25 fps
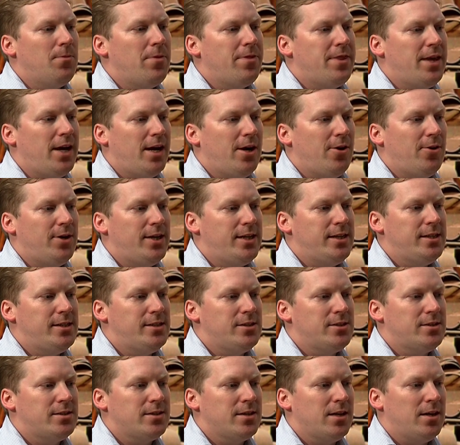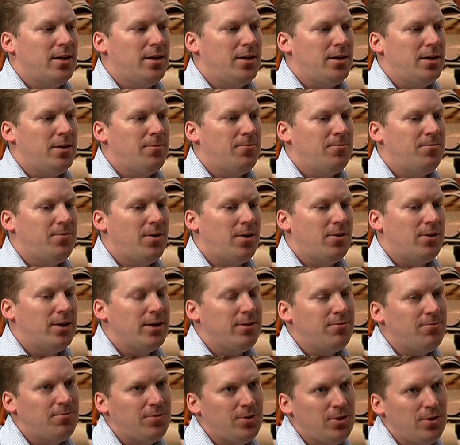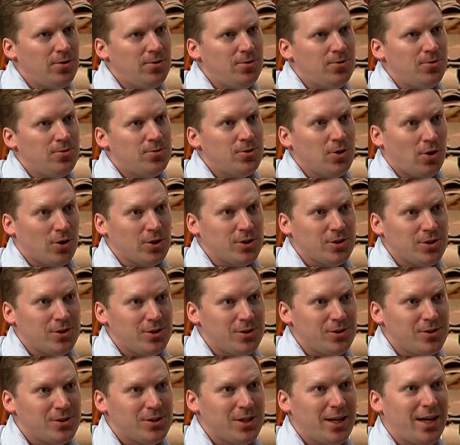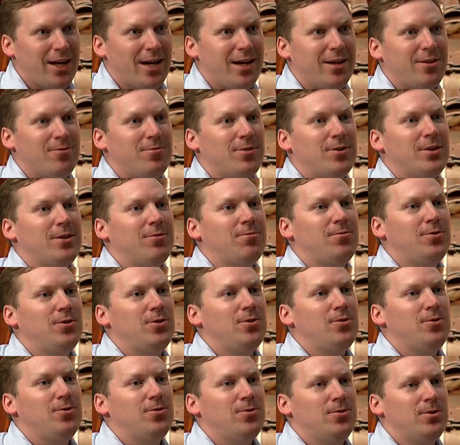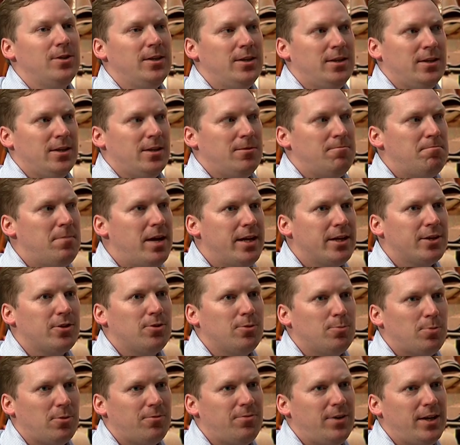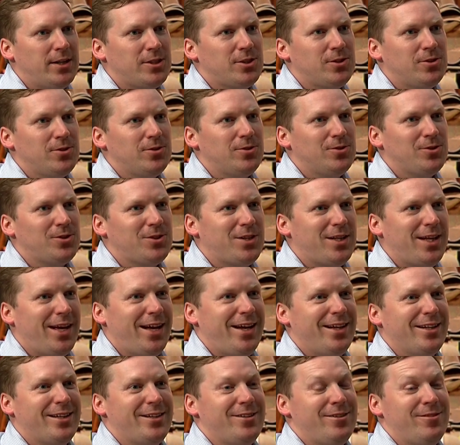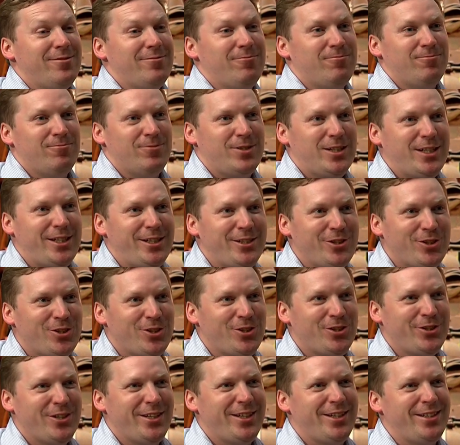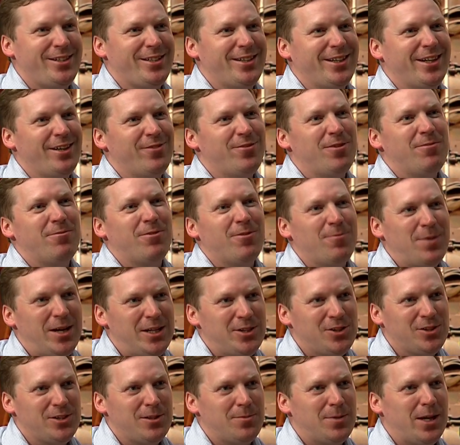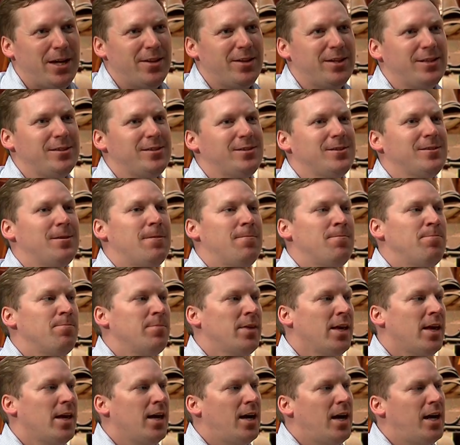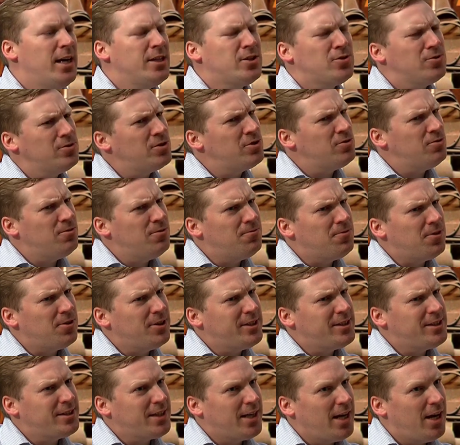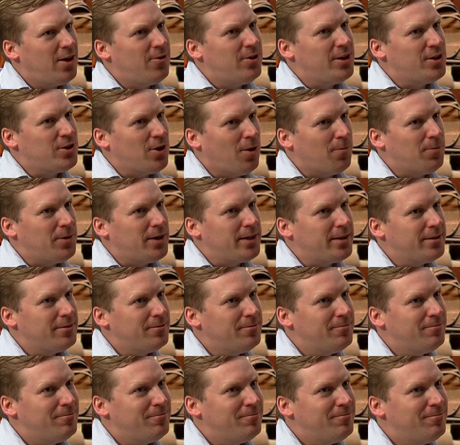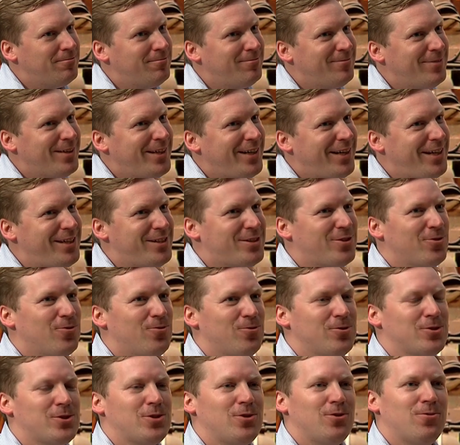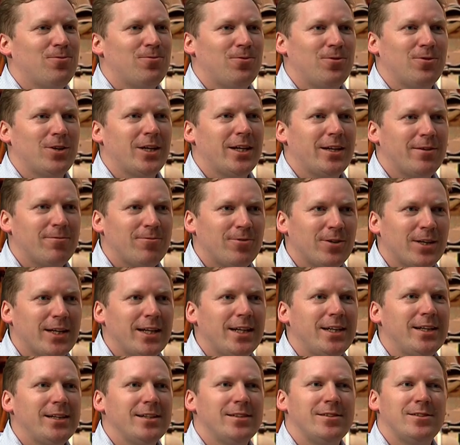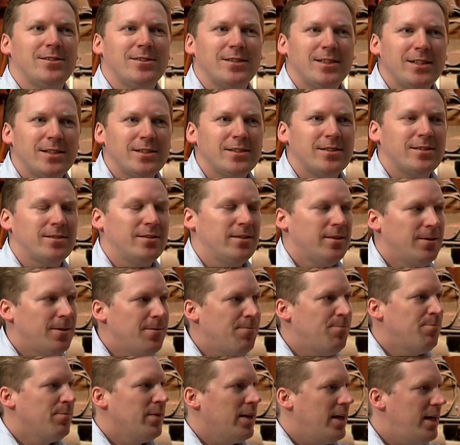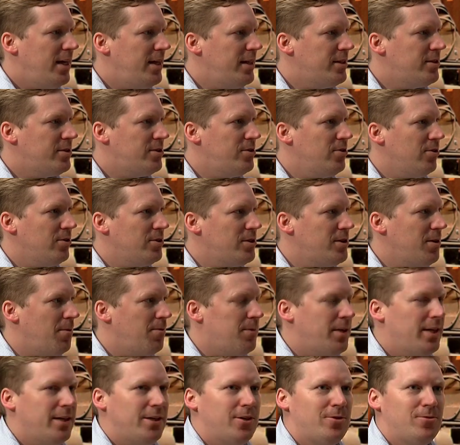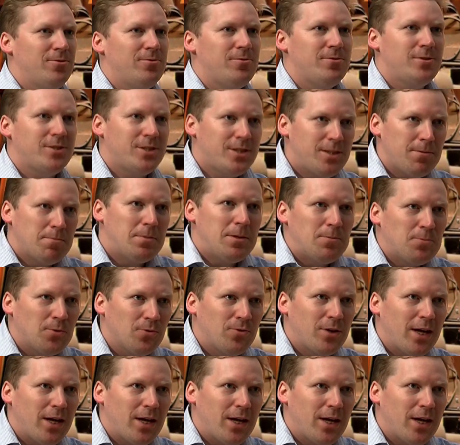There is very few doctors and very few medical professionals that can teach and to give information about this. It's also a very scary topic. Mm-hmm. It's also for kids, it's not something you sit people